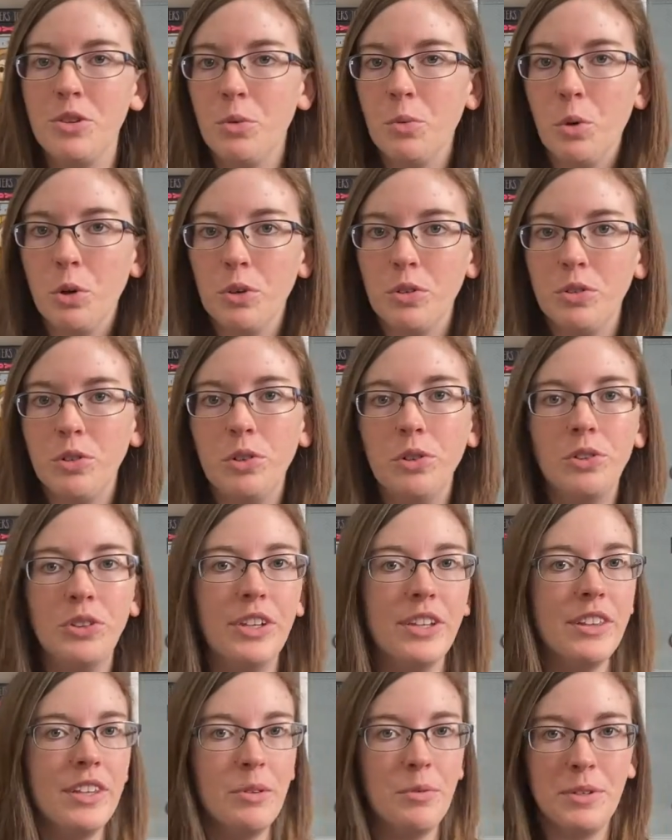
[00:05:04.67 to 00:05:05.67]
the
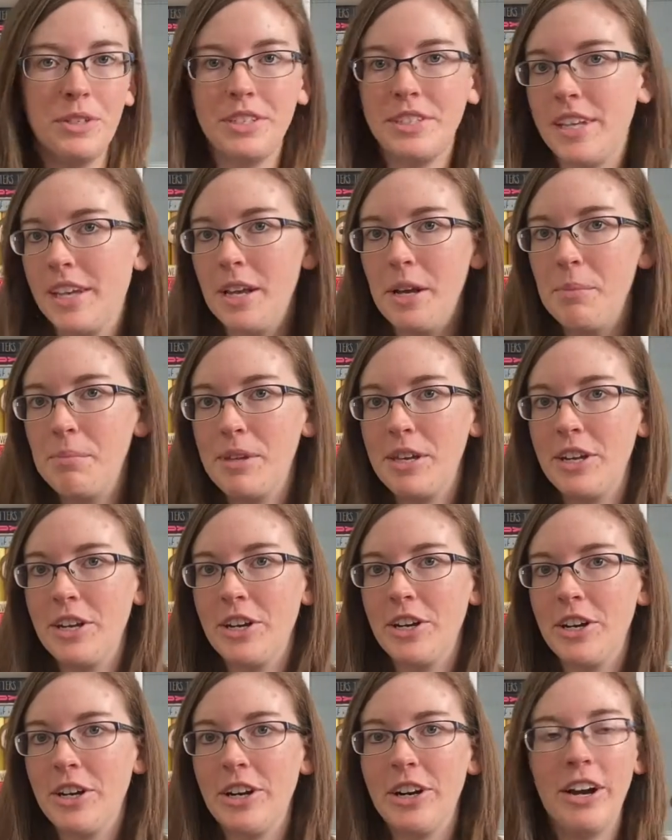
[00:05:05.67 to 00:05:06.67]
world that was set up
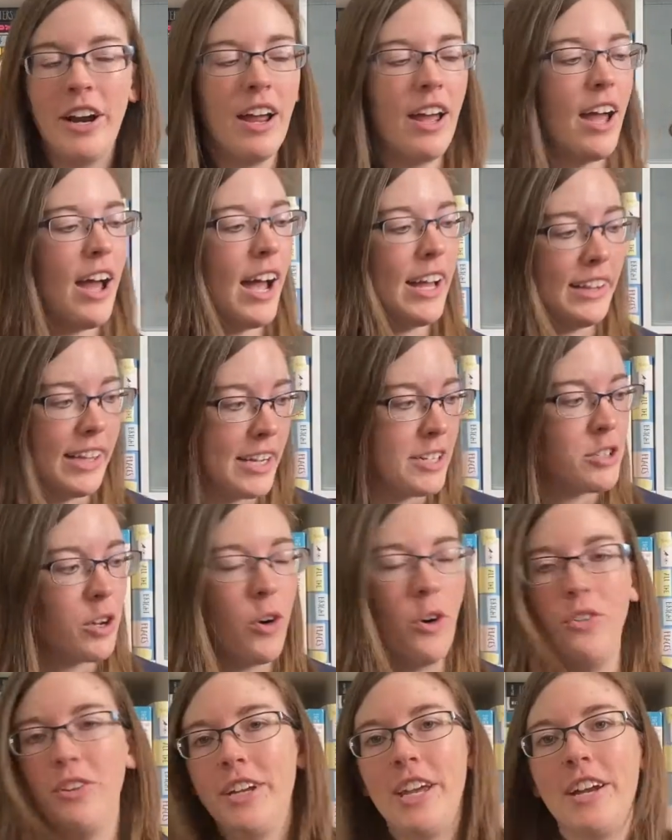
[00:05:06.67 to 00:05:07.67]
here. I liked
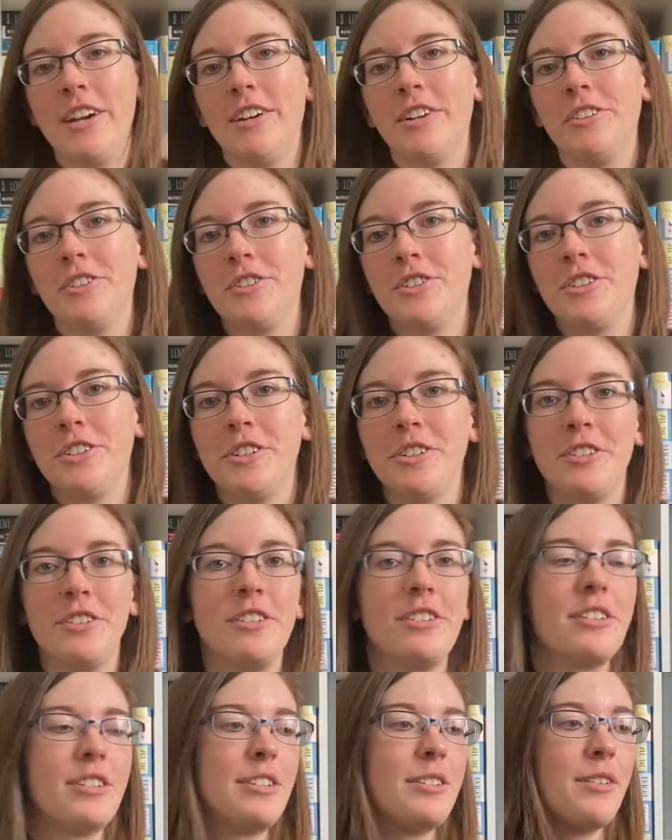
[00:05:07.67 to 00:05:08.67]
all the
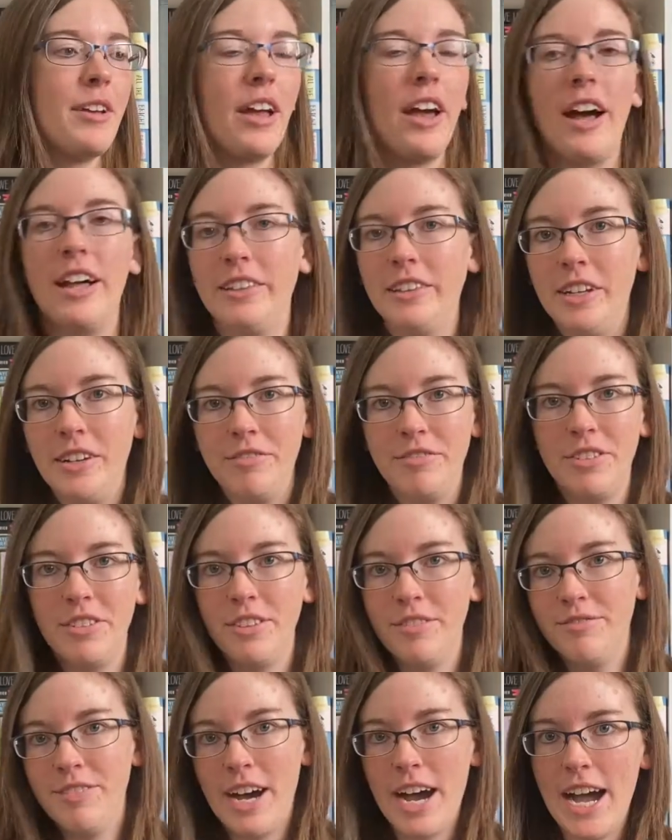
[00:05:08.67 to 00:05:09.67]
characters. I loved
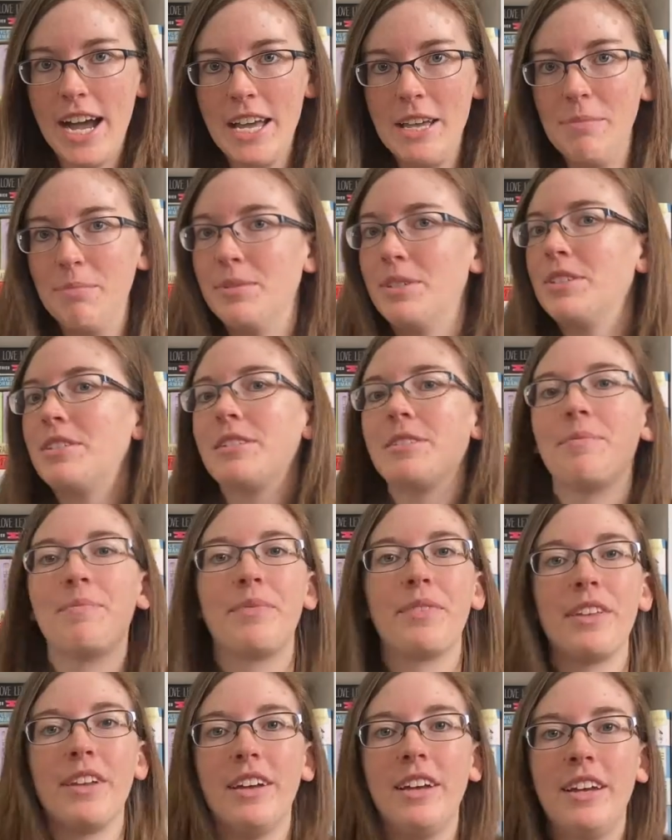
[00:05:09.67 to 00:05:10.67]
the vibes
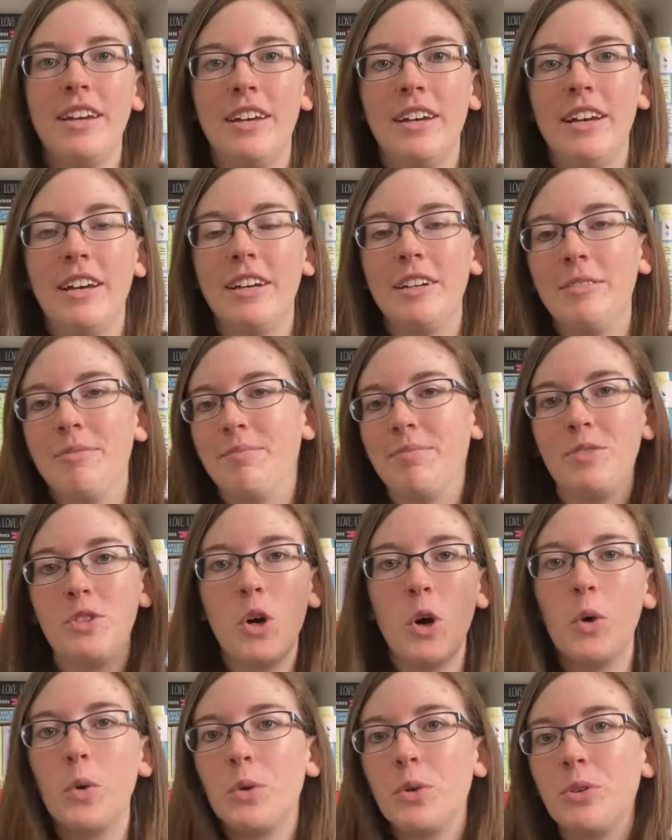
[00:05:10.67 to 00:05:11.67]
a
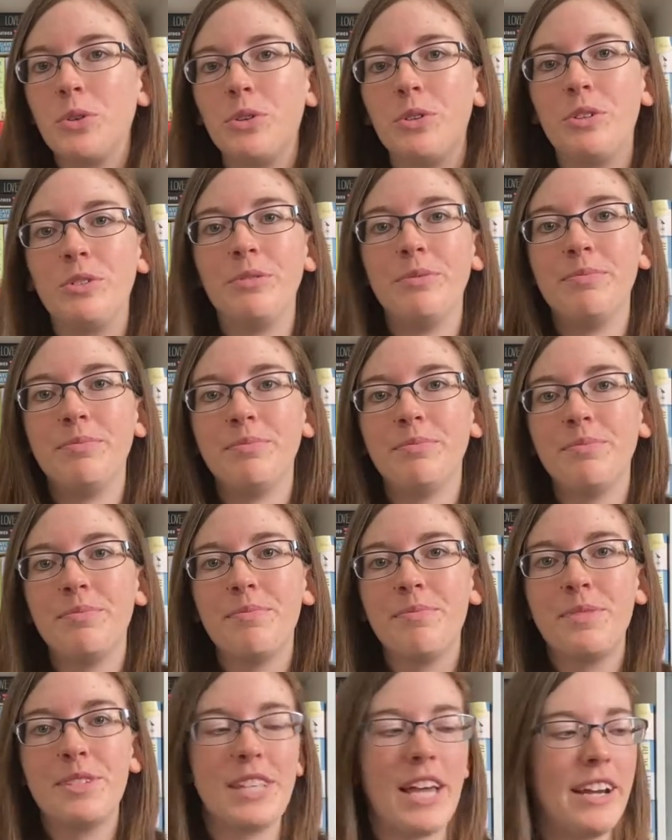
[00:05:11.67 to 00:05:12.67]
total
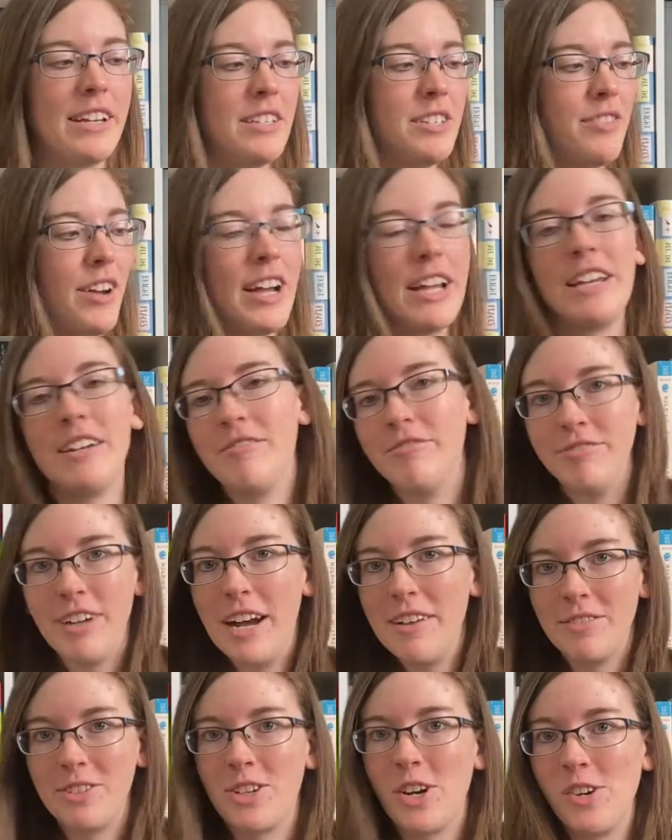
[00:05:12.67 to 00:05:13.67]
satisfying
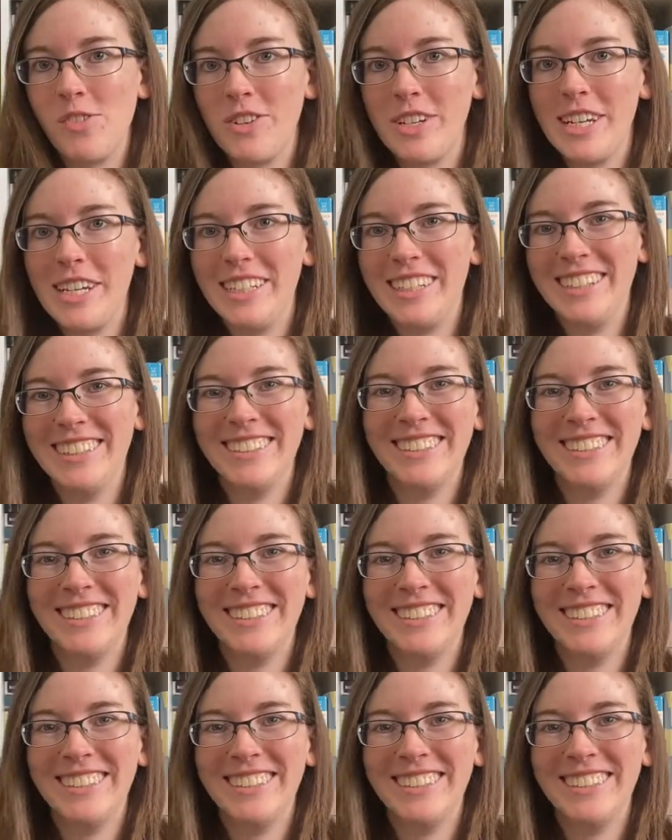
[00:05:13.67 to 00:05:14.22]
five-star read.